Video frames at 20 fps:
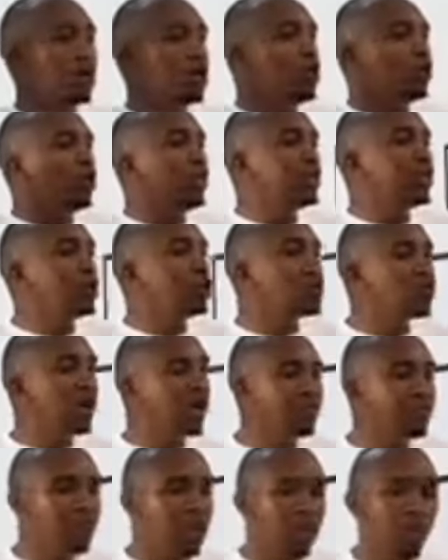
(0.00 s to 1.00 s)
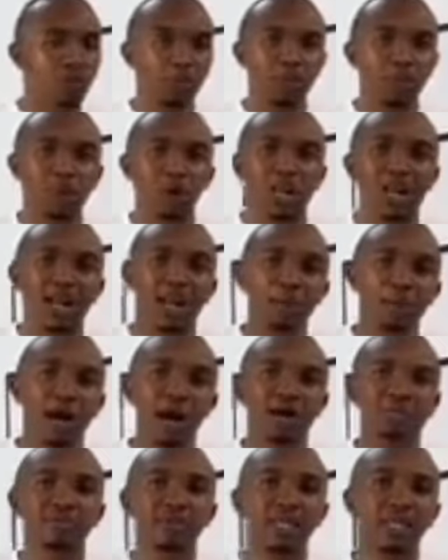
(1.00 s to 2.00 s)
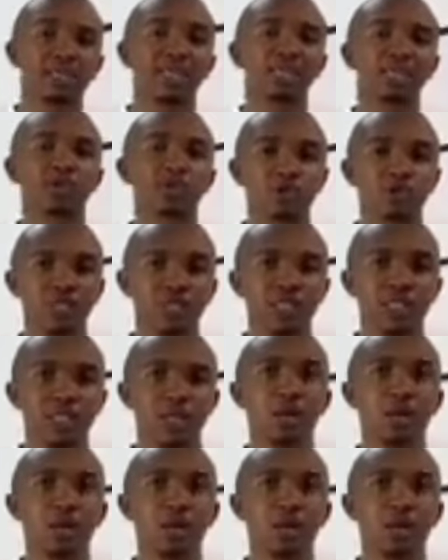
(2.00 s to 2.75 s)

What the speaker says: Without 1 million people and above in the streets,